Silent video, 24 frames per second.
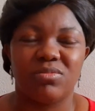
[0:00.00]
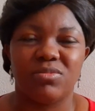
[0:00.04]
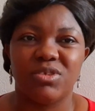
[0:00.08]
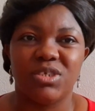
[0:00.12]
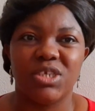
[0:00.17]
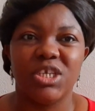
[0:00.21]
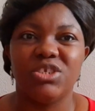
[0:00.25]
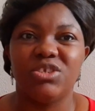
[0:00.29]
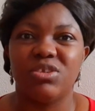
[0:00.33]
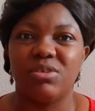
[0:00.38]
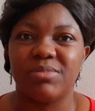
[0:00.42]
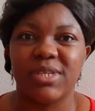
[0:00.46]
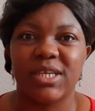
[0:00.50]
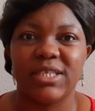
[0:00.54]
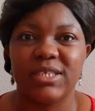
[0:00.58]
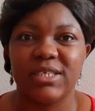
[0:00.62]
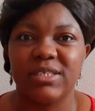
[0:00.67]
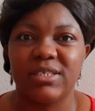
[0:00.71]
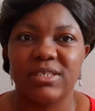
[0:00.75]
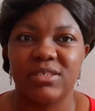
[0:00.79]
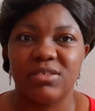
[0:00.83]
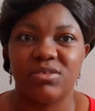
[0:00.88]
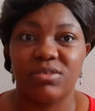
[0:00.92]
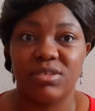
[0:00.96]
change some certain
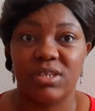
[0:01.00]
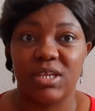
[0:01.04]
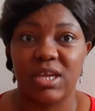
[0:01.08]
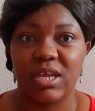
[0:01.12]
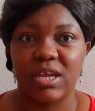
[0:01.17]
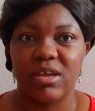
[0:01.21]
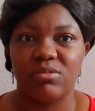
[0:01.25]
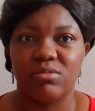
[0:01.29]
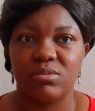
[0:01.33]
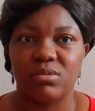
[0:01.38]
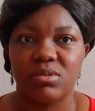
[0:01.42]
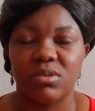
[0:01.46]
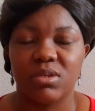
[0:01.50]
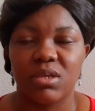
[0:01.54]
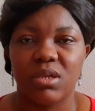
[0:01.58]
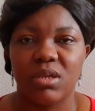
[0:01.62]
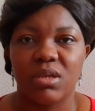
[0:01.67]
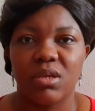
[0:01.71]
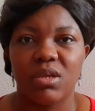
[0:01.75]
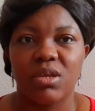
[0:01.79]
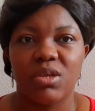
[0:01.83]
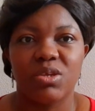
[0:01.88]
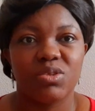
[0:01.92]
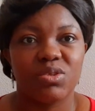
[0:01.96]
things on the account
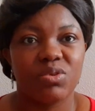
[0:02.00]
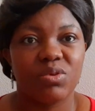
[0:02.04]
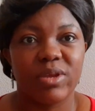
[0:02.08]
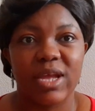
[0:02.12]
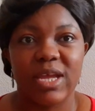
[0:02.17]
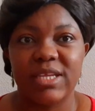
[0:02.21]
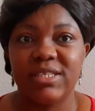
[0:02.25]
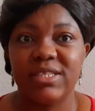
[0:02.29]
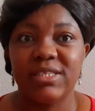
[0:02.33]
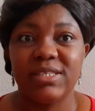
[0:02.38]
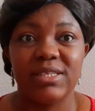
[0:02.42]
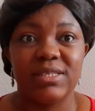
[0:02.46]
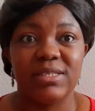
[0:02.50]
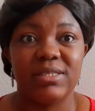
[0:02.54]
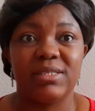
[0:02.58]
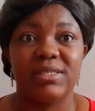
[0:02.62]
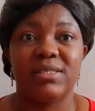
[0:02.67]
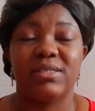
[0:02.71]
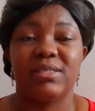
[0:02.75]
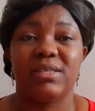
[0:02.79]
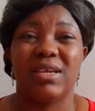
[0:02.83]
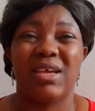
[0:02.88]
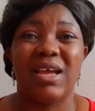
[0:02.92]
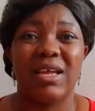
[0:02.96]
so guys this
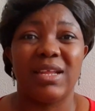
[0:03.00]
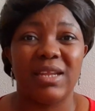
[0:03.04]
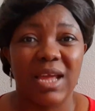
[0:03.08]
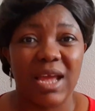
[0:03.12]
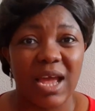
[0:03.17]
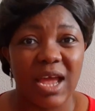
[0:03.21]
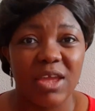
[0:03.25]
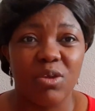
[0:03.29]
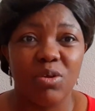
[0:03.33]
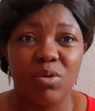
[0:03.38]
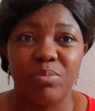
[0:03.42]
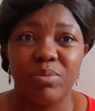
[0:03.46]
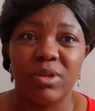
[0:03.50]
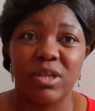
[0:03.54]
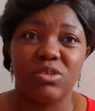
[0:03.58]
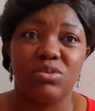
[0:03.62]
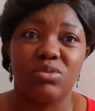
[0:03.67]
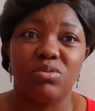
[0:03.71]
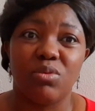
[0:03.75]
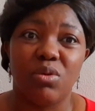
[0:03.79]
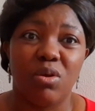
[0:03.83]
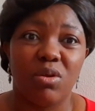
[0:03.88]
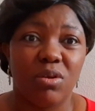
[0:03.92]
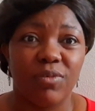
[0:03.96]
is an eye-opener
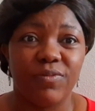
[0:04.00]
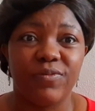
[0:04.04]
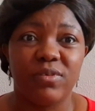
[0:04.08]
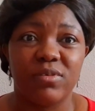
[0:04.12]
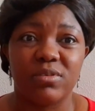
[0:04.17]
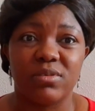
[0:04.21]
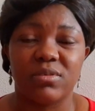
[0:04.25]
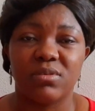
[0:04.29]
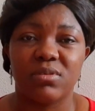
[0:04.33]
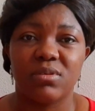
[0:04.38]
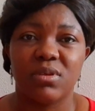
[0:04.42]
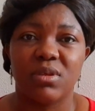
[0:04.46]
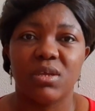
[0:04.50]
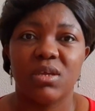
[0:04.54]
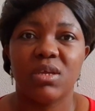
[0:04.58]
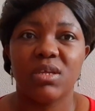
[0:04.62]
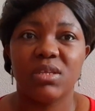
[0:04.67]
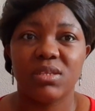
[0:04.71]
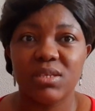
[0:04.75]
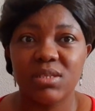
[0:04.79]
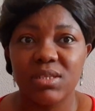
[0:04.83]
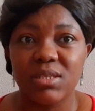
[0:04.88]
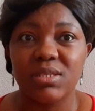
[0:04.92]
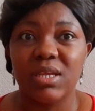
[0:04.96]
to all of us
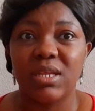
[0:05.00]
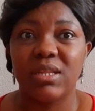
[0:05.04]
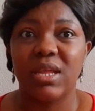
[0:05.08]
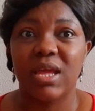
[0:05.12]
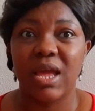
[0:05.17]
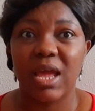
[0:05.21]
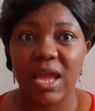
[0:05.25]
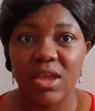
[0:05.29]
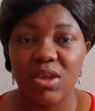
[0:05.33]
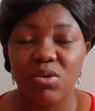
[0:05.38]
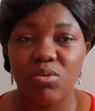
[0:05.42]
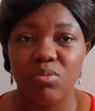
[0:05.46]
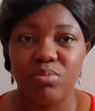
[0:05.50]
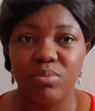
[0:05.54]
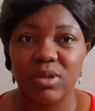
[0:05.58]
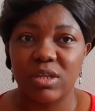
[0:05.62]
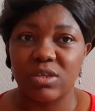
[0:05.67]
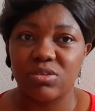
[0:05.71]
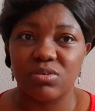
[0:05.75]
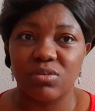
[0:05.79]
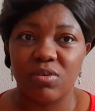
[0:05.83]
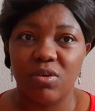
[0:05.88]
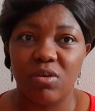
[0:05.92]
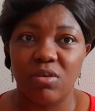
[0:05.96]
this is an eye-opener
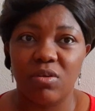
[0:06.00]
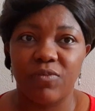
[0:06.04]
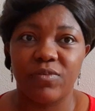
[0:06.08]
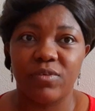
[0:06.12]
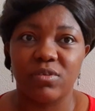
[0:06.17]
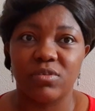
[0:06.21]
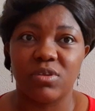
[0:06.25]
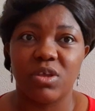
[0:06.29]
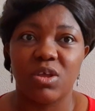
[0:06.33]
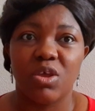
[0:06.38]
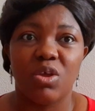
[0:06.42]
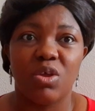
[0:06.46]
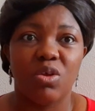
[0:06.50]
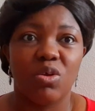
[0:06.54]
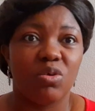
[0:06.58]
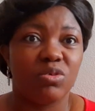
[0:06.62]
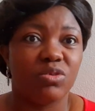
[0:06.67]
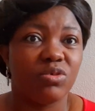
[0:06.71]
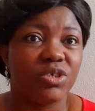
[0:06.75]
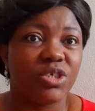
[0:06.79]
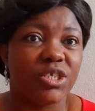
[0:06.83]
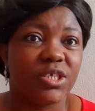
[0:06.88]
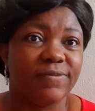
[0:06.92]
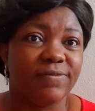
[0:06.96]
to all of us
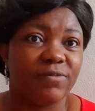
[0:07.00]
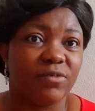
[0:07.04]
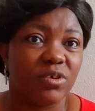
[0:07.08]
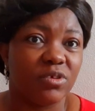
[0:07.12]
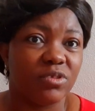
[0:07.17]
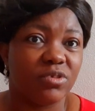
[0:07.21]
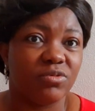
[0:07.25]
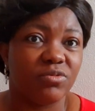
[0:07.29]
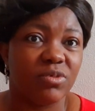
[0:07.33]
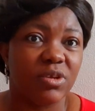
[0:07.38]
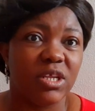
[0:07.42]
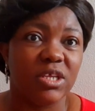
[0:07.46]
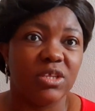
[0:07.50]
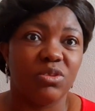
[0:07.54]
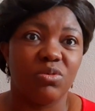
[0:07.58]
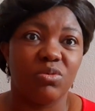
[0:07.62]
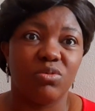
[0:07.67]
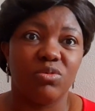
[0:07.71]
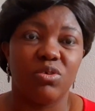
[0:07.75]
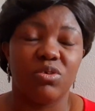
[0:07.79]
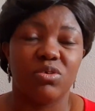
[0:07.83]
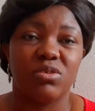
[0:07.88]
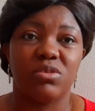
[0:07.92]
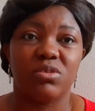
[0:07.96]
although she not really
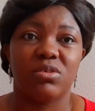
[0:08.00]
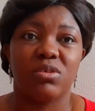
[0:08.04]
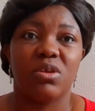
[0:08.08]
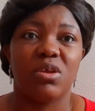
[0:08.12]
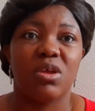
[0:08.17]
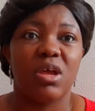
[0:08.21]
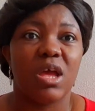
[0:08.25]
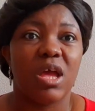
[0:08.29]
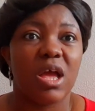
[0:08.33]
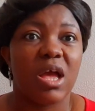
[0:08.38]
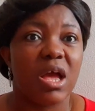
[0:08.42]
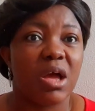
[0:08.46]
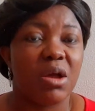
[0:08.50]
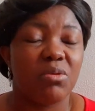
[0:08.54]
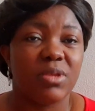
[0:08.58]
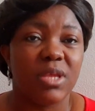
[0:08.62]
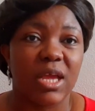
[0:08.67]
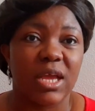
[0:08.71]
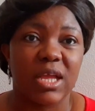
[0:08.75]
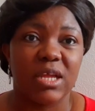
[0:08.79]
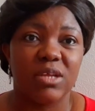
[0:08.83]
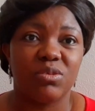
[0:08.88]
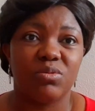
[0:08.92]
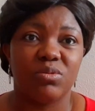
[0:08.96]
told us how the
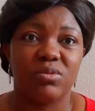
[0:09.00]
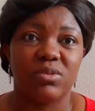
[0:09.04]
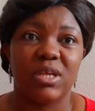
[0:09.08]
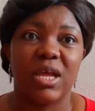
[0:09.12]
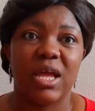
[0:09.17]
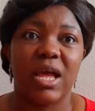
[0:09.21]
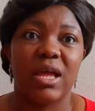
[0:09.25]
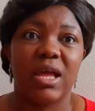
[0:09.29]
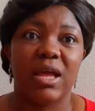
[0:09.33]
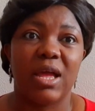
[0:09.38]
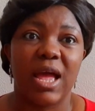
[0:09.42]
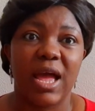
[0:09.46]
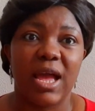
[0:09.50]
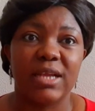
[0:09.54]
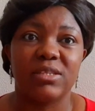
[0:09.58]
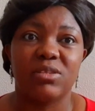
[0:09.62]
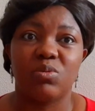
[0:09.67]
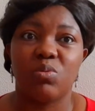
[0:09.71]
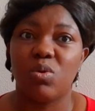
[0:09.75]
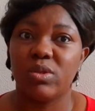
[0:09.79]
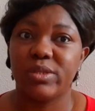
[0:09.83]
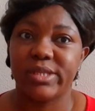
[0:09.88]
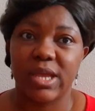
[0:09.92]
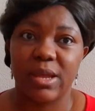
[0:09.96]
account was ha hacked
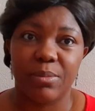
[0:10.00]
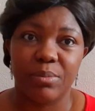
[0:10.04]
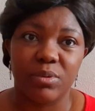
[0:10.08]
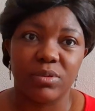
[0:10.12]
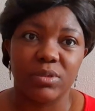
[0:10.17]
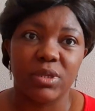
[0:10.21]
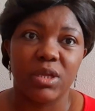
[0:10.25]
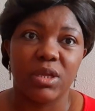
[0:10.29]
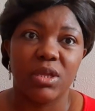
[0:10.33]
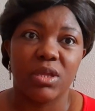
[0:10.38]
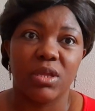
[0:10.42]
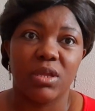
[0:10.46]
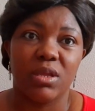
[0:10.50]
what happened